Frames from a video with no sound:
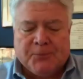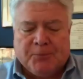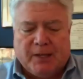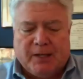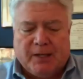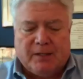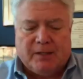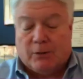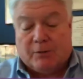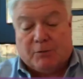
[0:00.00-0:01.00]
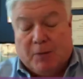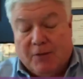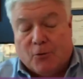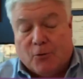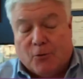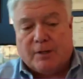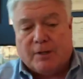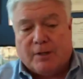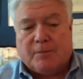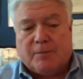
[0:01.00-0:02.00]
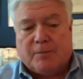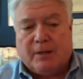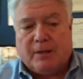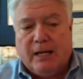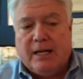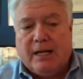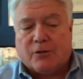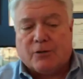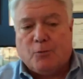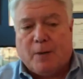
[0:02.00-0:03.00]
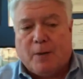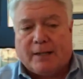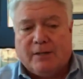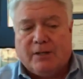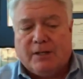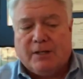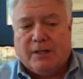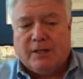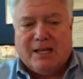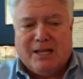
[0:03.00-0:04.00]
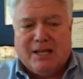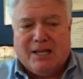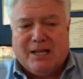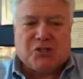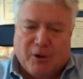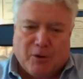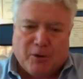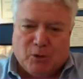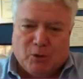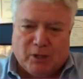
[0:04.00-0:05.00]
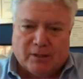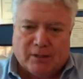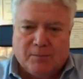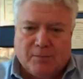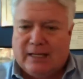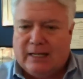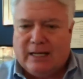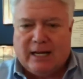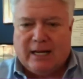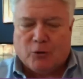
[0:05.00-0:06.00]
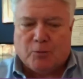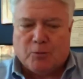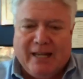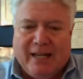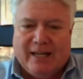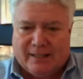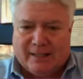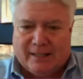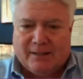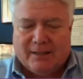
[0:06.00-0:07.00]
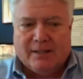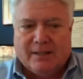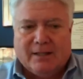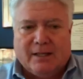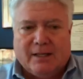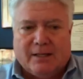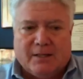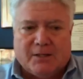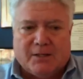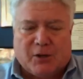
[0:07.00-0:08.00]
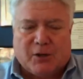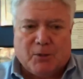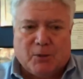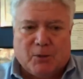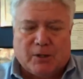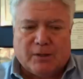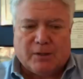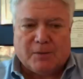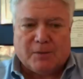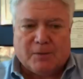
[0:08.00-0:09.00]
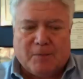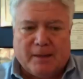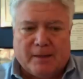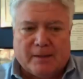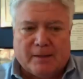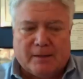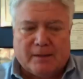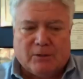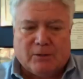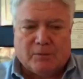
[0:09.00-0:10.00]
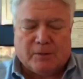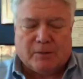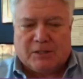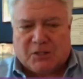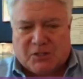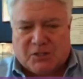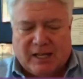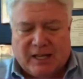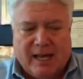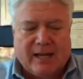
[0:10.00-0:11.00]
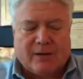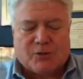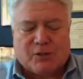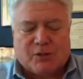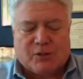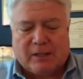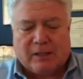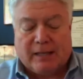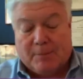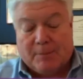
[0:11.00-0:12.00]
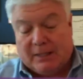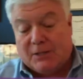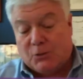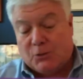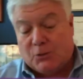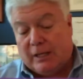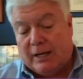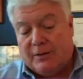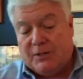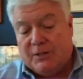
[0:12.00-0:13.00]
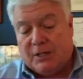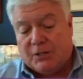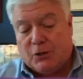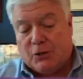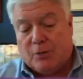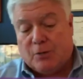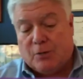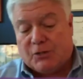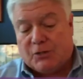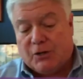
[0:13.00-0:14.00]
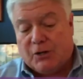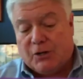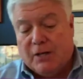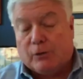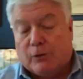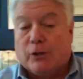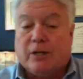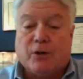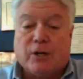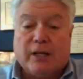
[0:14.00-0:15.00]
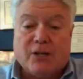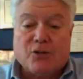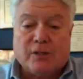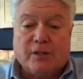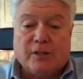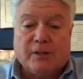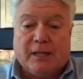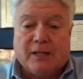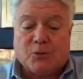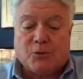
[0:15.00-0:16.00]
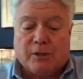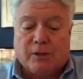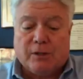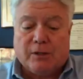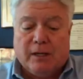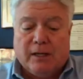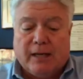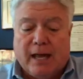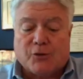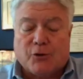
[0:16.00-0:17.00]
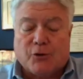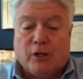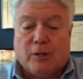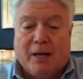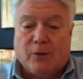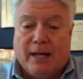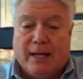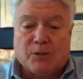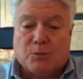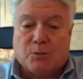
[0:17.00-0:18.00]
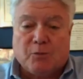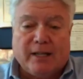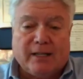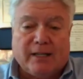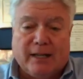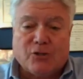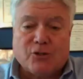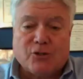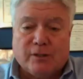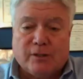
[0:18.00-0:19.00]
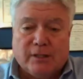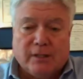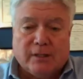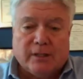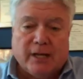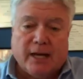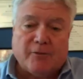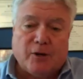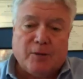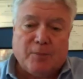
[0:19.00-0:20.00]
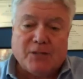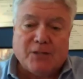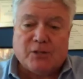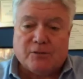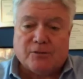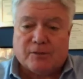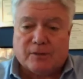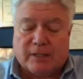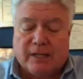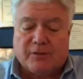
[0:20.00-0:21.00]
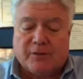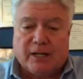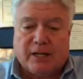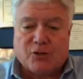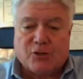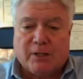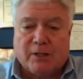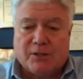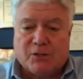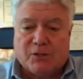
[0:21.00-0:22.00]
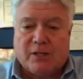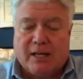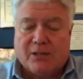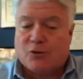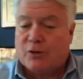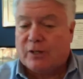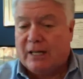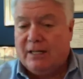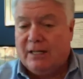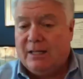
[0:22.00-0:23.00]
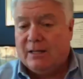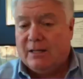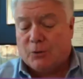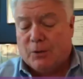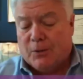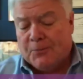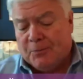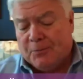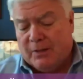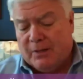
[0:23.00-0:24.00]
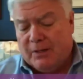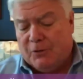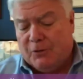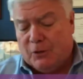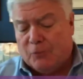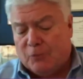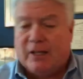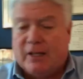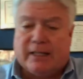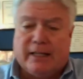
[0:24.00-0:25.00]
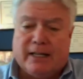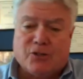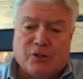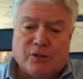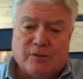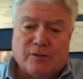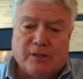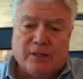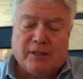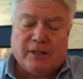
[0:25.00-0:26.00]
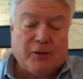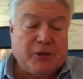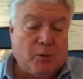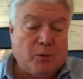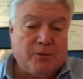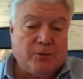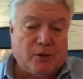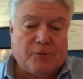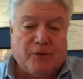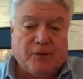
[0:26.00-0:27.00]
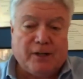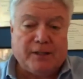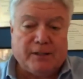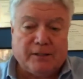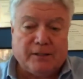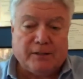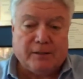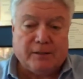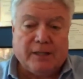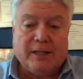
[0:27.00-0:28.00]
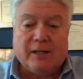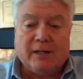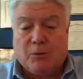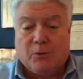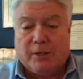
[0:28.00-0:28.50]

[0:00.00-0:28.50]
You don't have to pay for it, but any kind of group activity is therapeutic. Being in a group of any kind is therapeutic, unless it's a gang or something like that. But that's where a lot of these kids turn, because they're looking for connection, and that's what gangs are all about. Gangs provide connection, not a very positive kind of connection, but it's answering that need. And so if you don't find connection in a healthy way, you often find it in an unhealthy way.